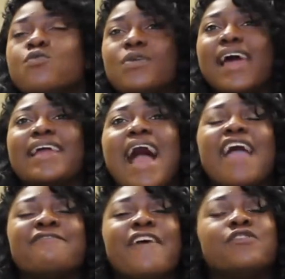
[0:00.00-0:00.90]
Like,
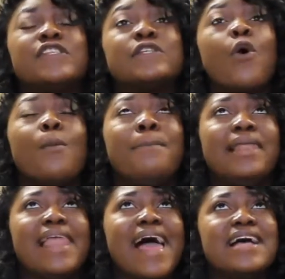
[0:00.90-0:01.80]
I felt so
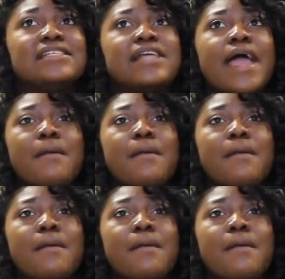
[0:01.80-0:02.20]
blessed.